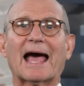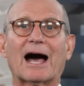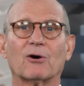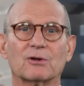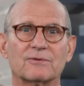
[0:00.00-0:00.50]

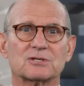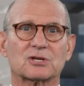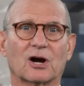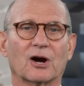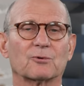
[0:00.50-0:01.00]
out of
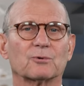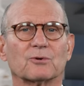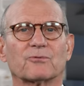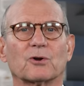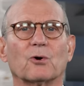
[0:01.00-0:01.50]
his heart
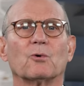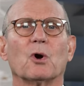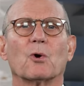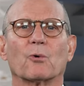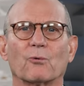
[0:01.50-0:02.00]
will
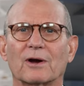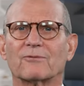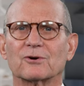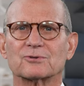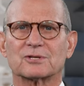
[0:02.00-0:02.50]
flow
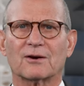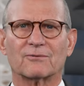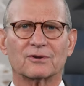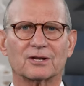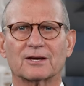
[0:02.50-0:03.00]
rivers
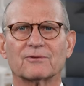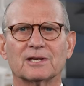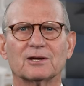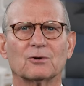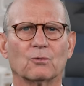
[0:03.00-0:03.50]
of
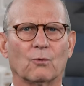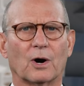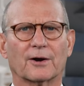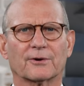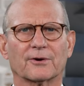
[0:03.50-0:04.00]
living
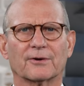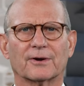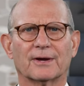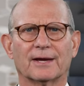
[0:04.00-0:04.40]
water.